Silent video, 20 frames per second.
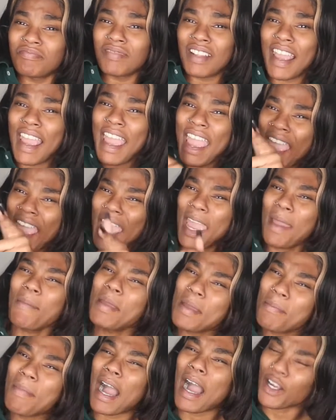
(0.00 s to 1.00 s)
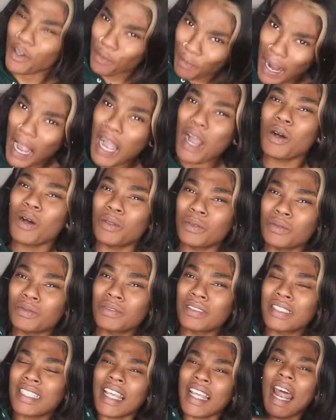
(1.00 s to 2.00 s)
Hand me my
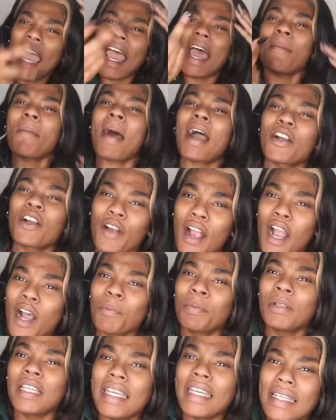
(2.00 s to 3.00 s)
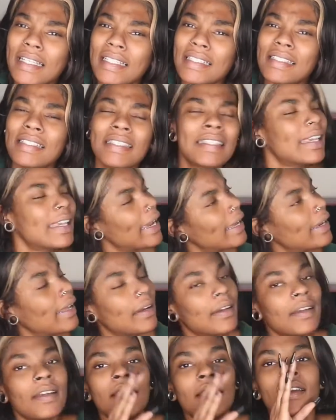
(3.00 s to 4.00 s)
crown? Can I have my crown, please? Can I
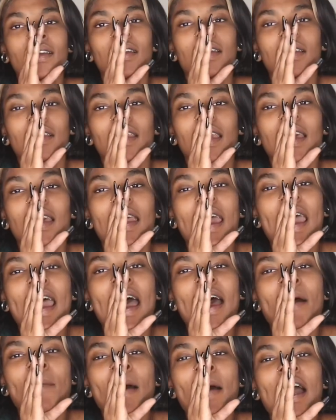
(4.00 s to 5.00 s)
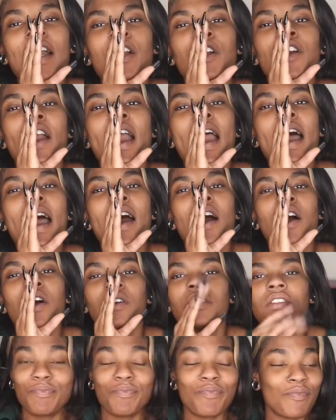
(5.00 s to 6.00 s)
have my crown?
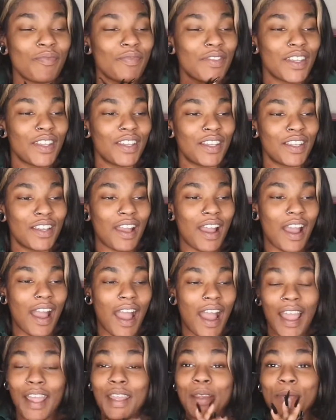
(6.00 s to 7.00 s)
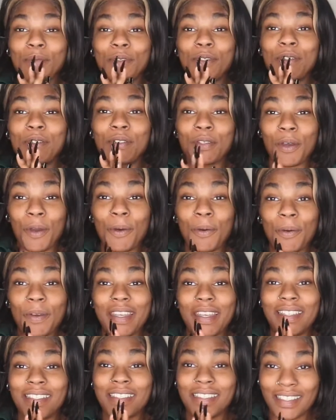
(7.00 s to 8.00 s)
I am so
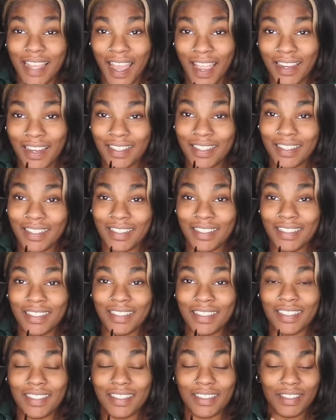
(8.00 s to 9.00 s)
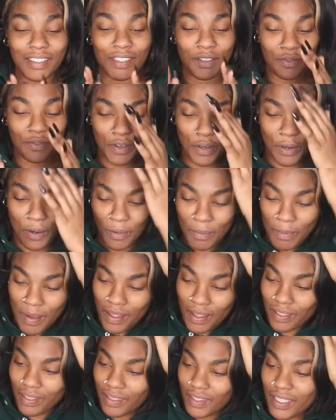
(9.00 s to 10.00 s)
excited to
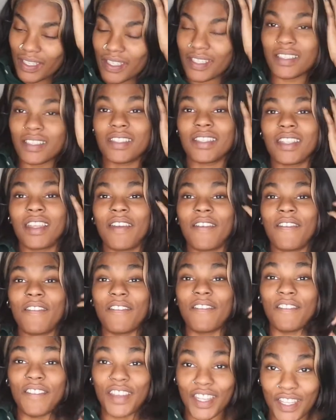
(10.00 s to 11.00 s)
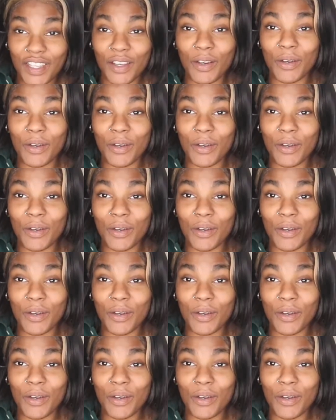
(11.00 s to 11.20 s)
film this video,